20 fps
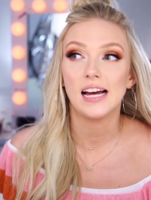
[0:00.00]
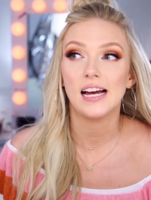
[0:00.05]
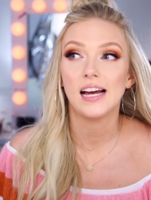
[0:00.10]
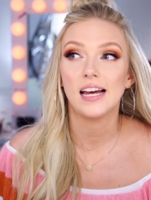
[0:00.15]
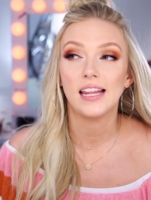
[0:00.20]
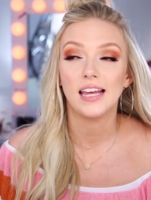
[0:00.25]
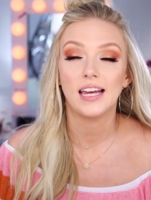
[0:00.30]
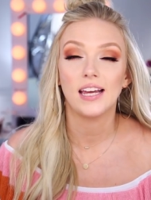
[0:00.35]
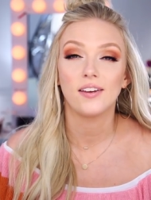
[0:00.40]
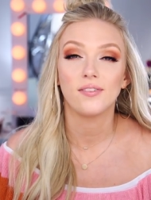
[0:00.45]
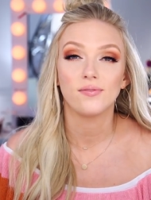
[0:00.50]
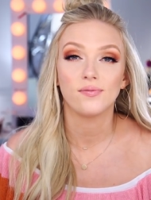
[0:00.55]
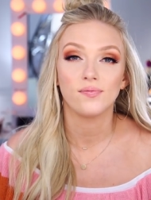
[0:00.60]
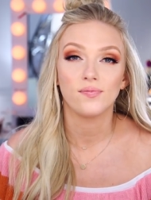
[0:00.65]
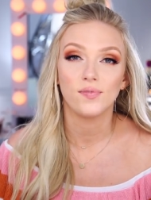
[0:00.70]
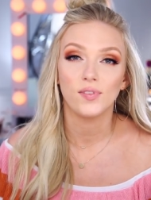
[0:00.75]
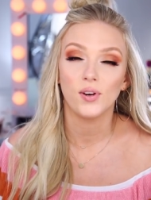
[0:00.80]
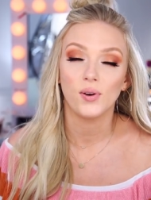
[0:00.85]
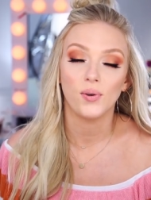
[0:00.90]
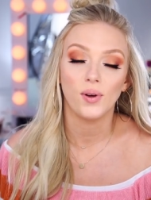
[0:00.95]
And uh, I
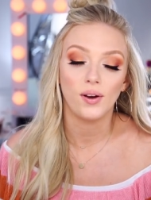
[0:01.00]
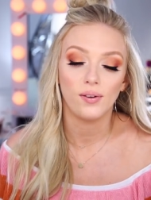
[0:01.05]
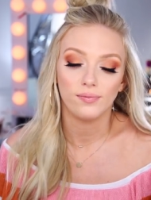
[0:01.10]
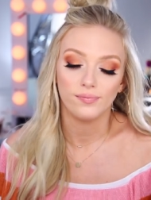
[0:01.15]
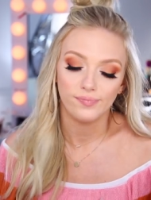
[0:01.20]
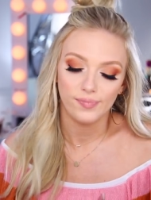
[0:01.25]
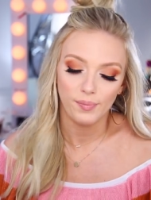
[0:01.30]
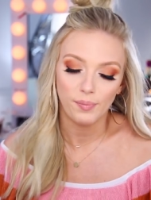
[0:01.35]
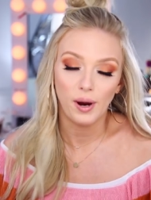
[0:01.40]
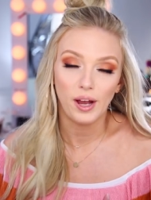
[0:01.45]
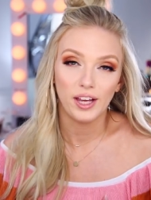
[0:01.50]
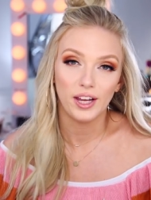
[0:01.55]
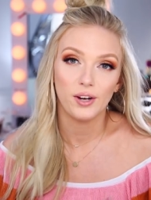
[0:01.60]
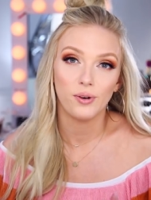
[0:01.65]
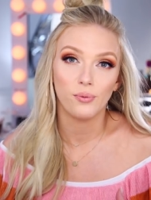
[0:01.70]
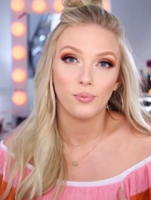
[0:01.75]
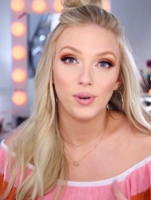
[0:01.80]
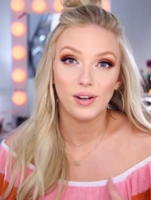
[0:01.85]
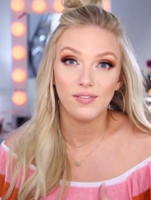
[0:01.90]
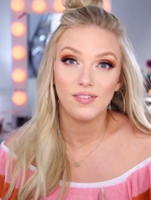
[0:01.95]
can, you know, I'm probably
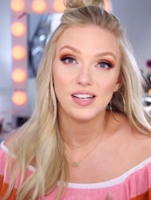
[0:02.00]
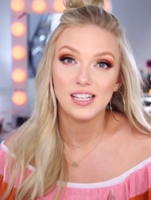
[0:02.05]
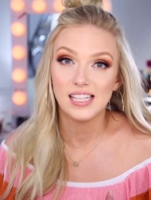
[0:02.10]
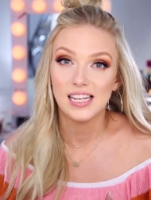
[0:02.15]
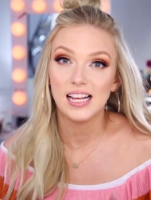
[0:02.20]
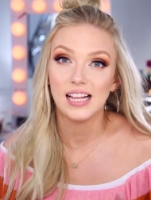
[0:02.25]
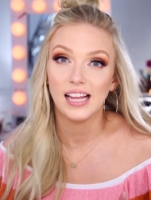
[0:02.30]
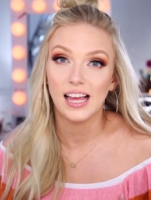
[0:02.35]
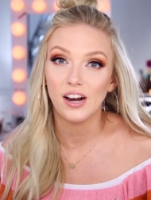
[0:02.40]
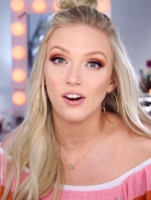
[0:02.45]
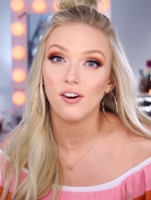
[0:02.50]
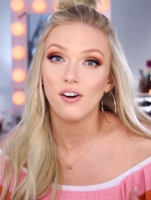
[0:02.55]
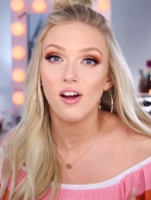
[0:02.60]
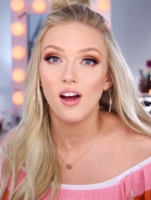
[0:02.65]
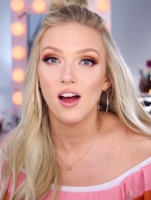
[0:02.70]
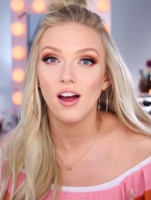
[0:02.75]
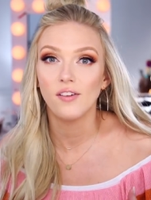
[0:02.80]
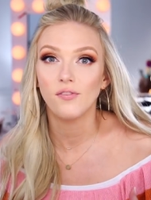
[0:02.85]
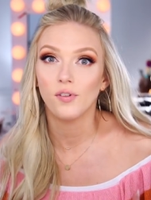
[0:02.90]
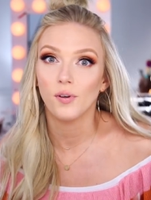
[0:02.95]
gonna revisit it later
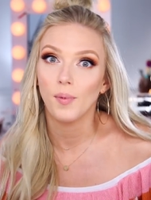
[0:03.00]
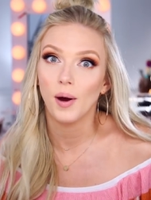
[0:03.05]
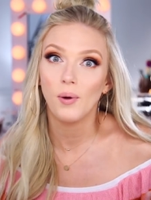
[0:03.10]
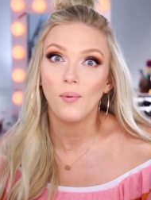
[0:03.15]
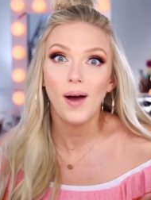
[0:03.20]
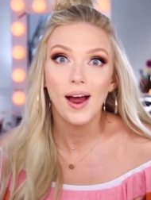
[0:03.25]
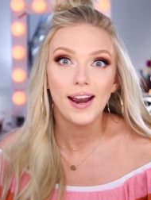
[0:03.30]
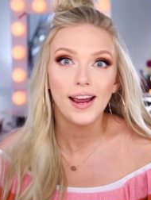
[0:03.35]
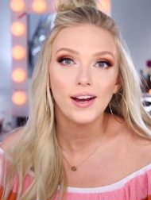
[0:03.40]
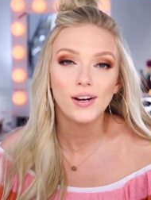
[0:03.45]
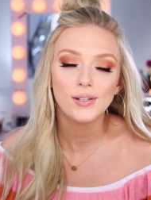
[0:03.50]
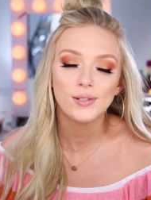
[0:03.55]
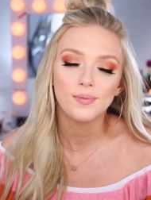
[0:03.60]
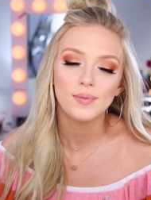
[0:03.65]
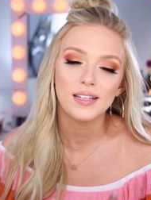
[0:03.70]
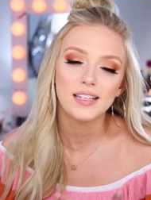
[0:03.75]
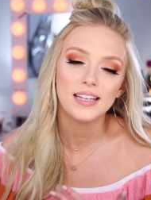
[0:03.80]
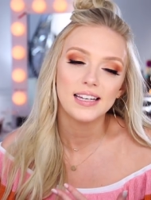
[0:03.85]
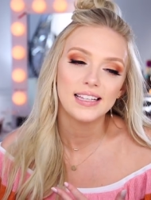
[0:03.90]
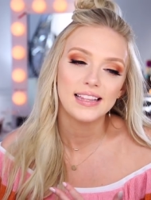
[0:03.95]
on for my wedding or
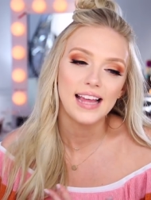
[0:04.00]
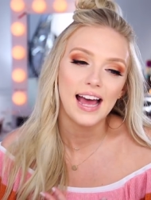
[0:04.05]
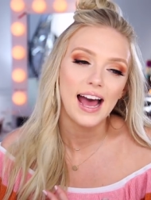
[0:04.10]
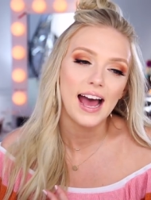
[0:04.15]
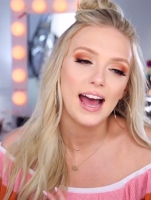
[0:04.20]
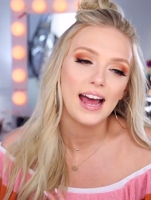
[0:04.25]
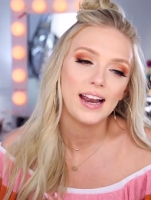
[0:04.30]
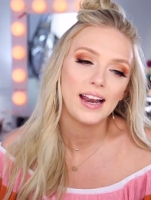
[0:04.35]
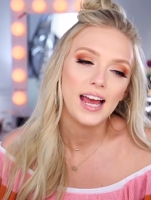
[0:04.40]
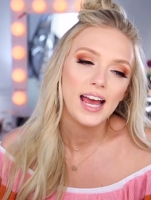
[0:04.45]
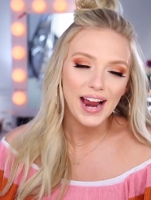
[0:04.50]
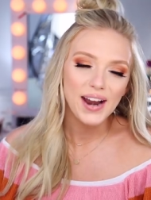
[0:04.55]
something like that.